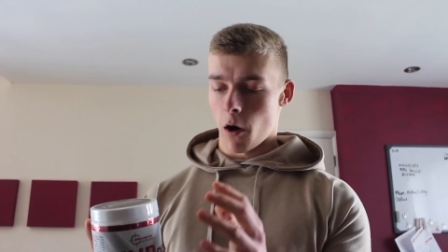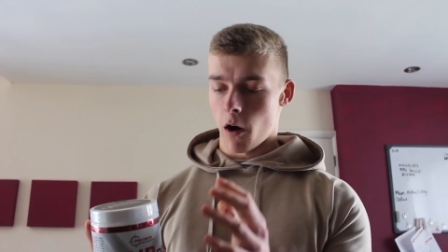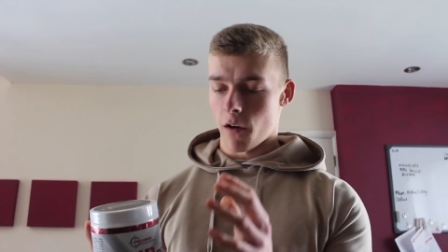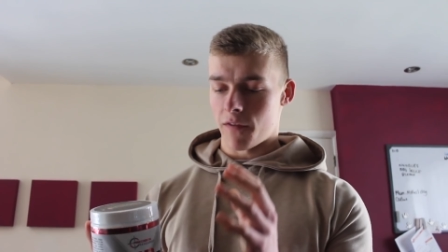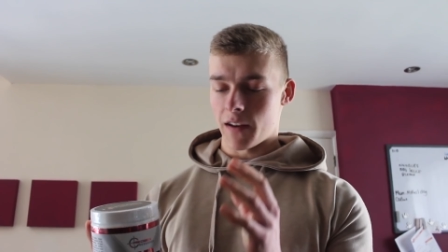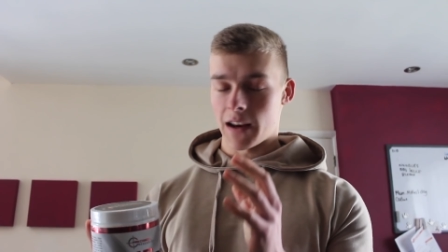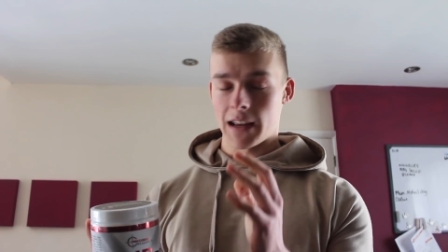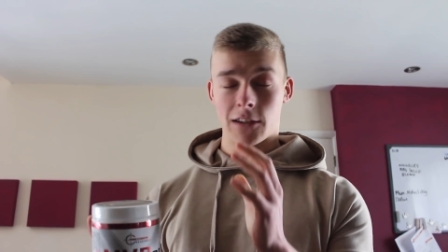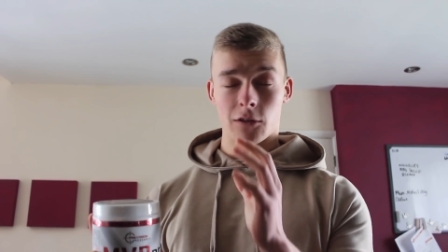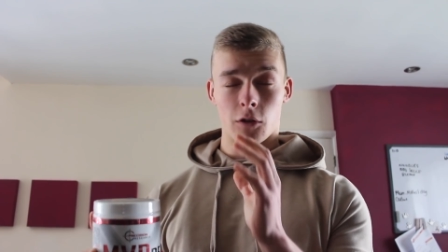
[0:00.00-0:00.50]

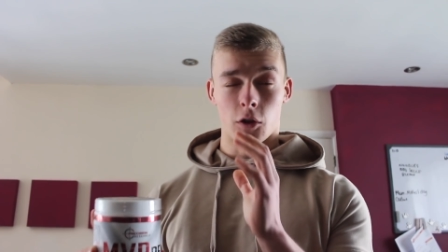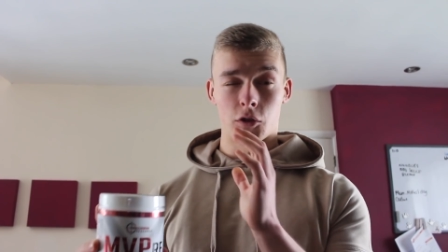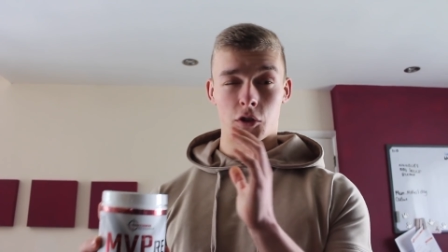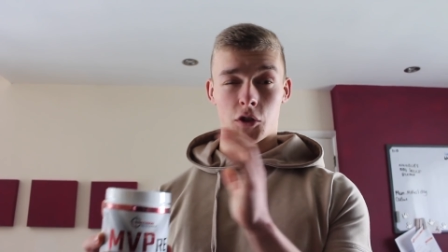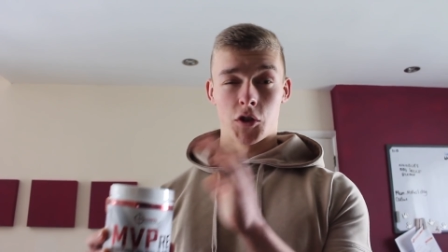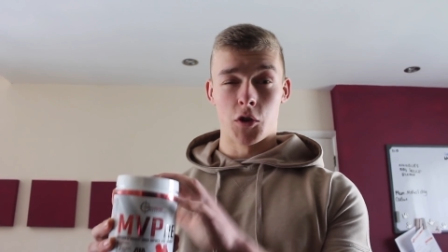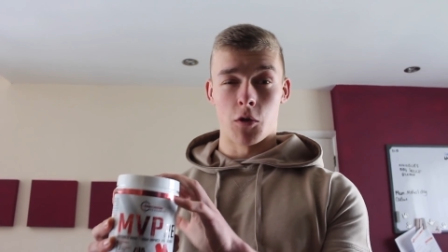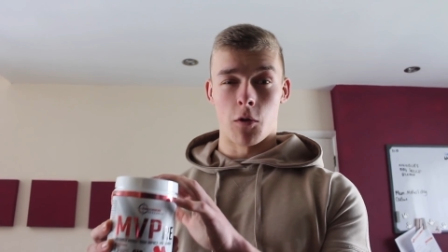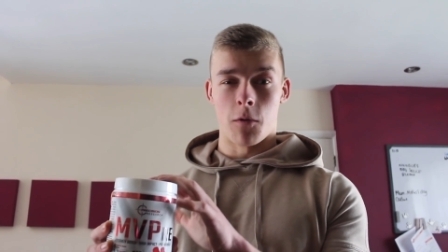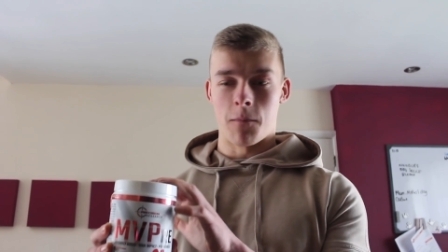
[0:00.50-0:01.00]
perfectly so I'll
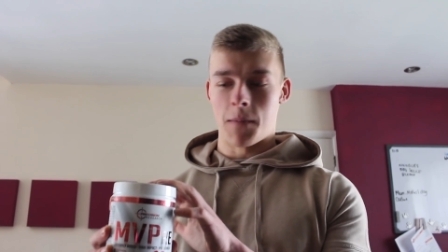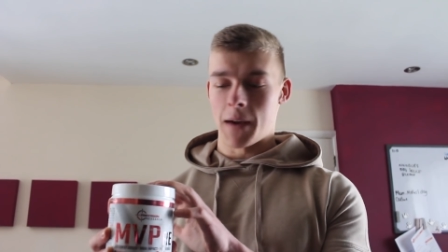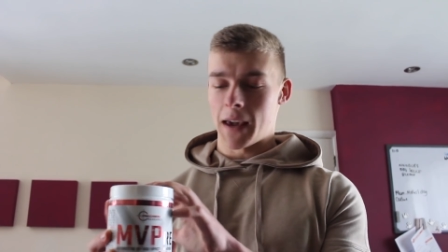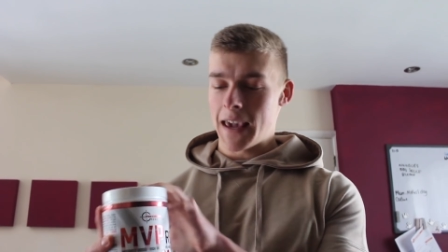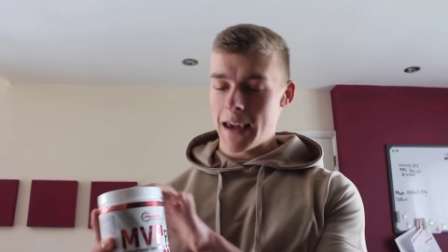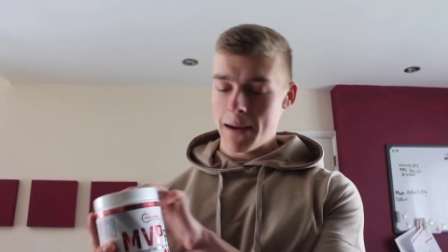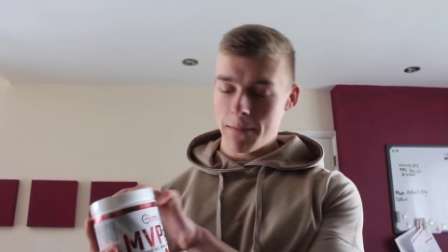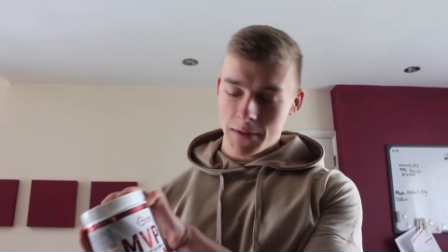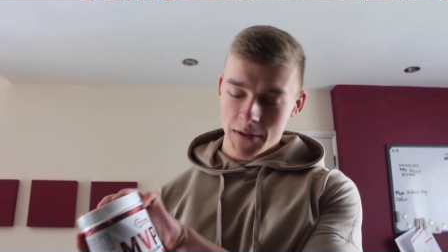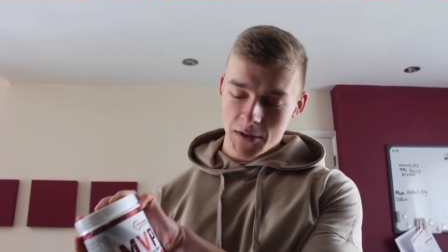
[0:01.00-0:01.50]
just do a
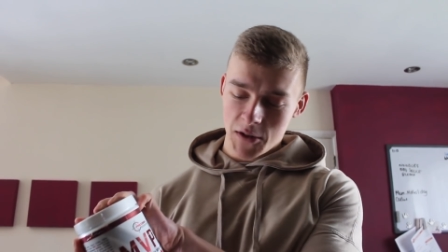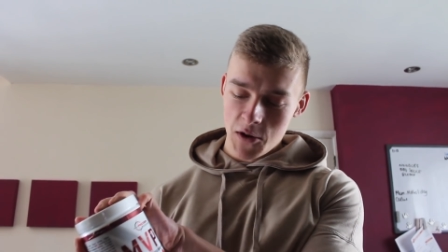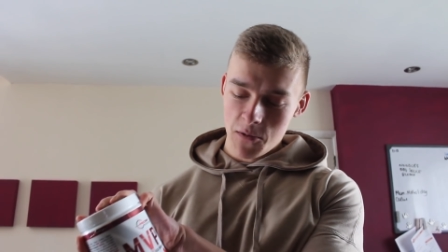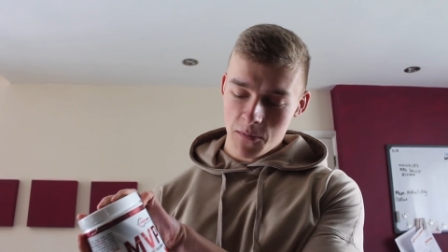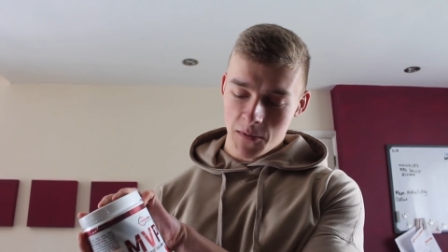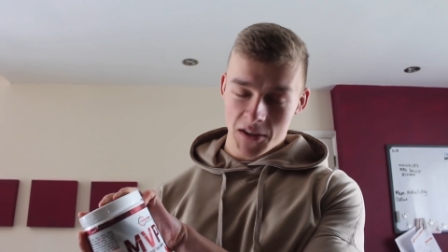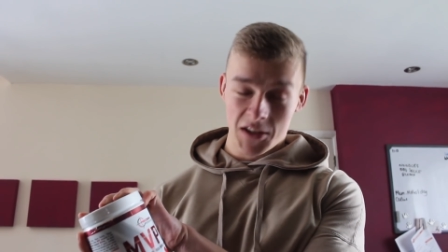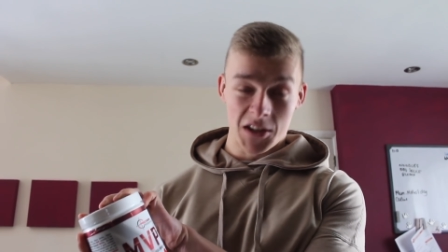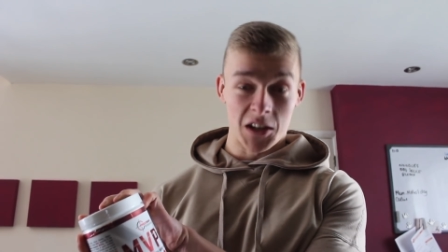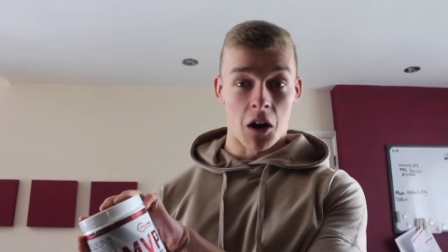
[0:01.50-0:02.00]
heap
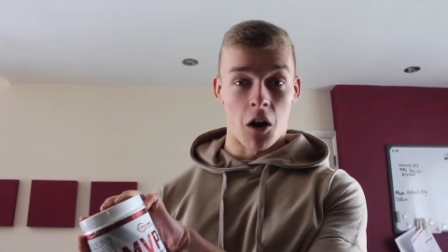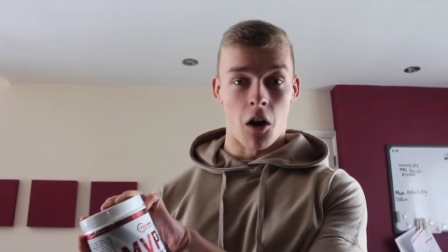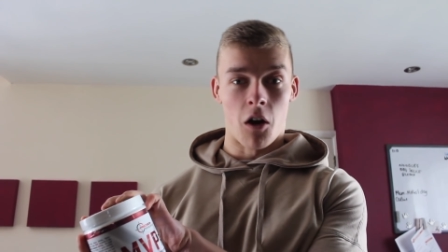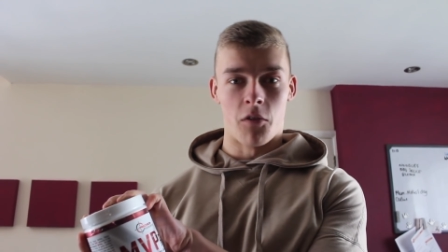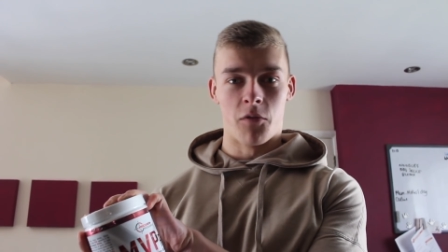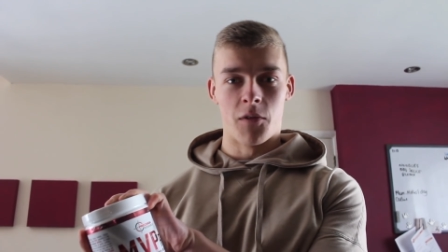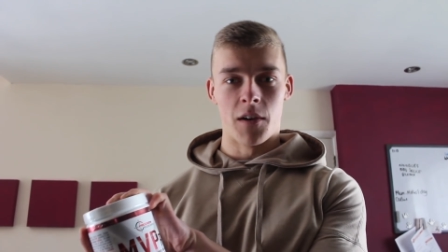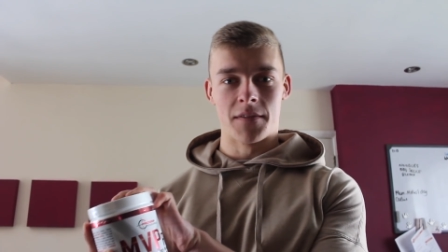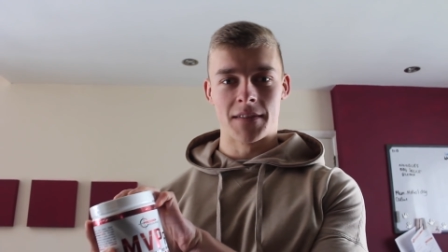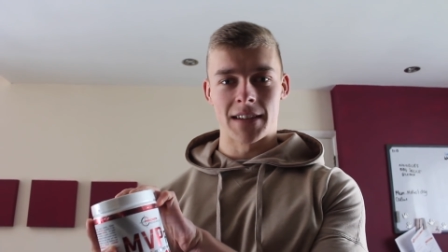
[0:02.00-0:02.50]
scoop to start
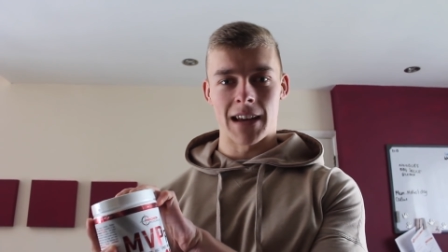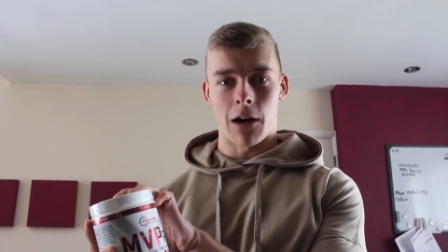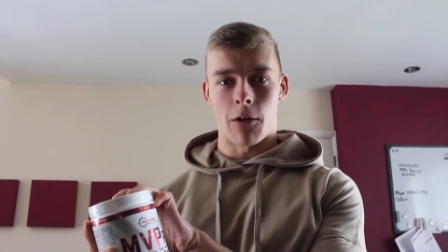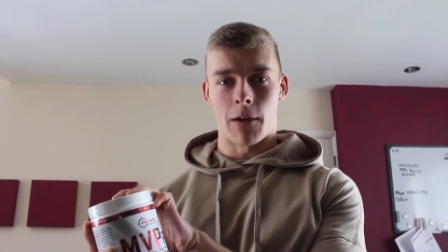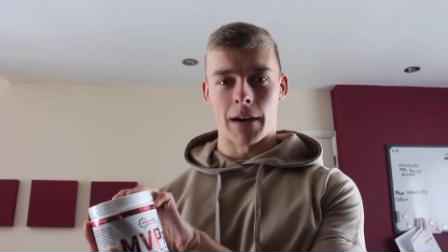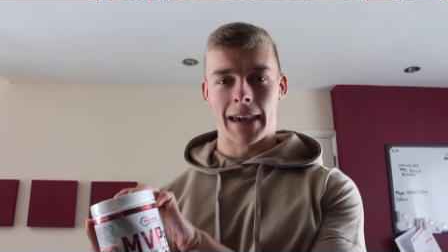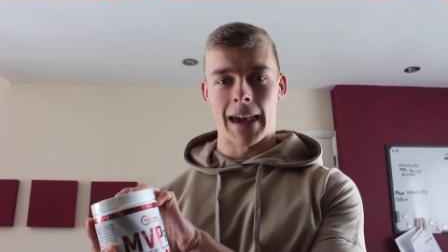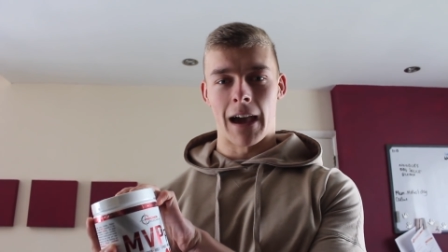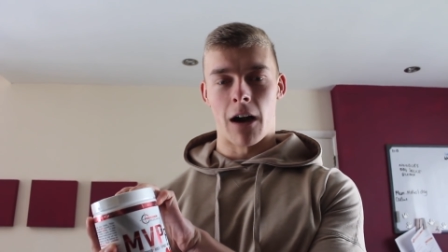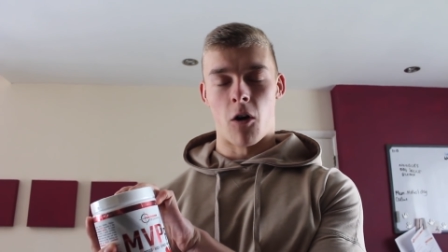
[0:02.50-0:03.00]
off with see
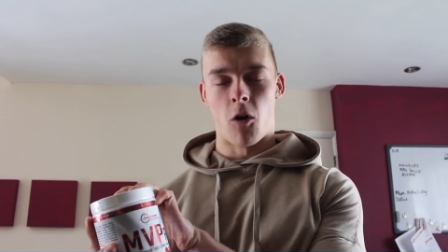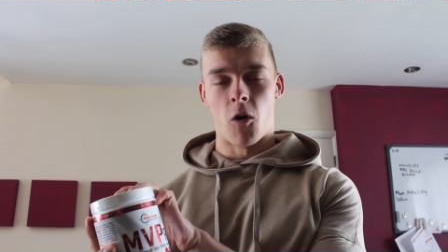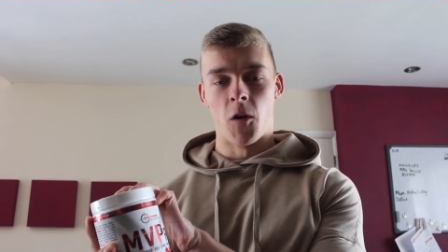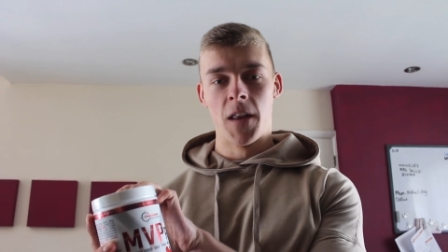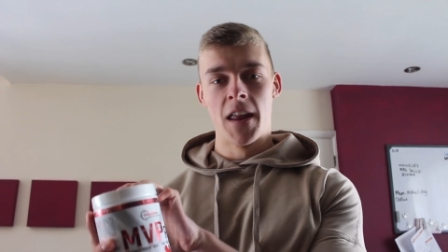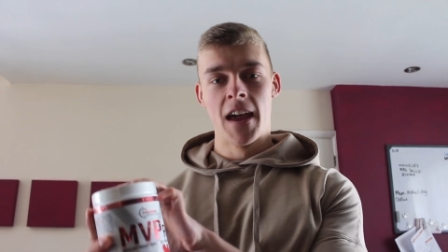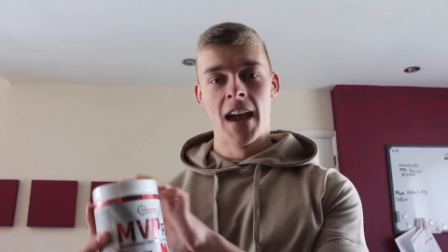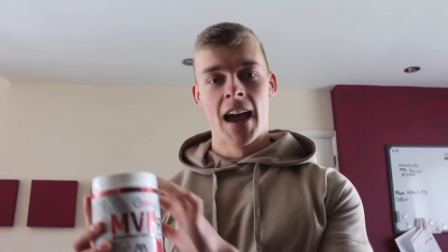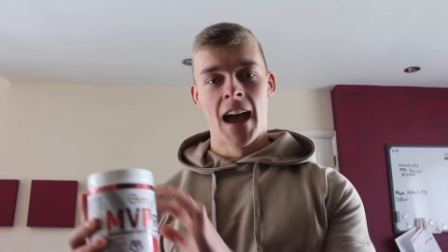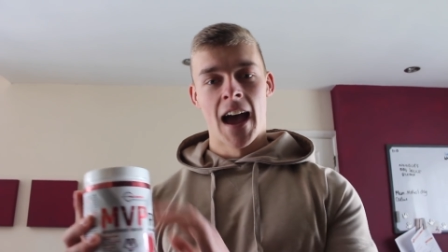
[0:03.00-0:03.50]
how I get
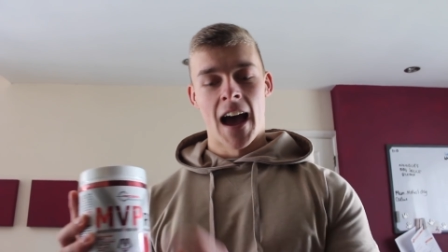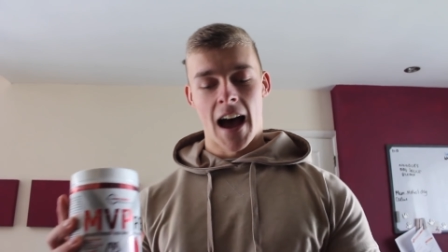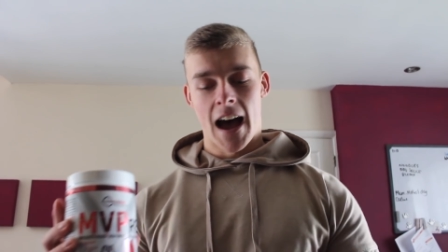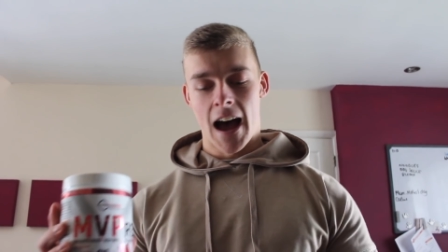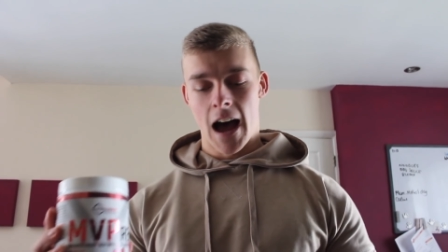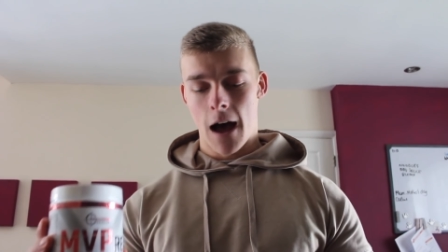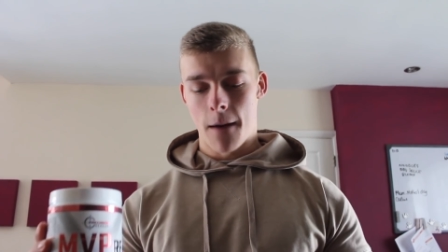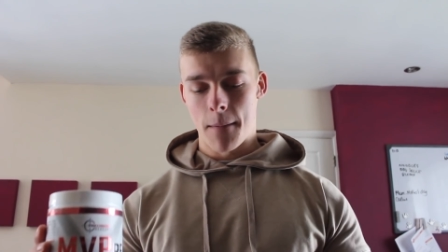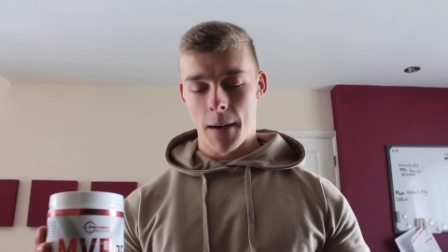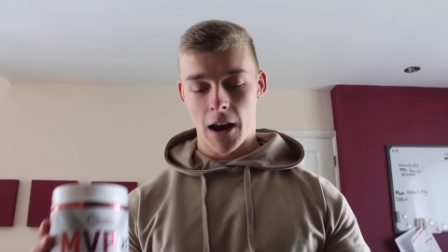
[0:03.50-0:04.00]
on
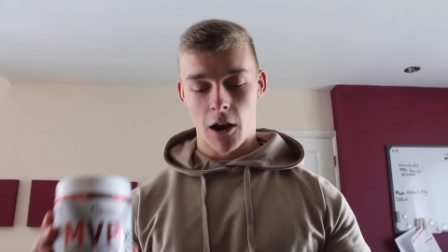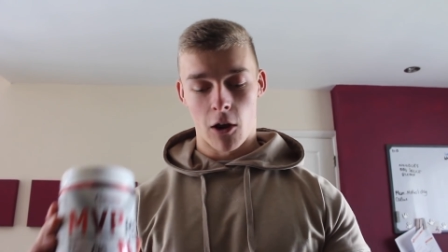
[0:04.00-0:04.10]
uh,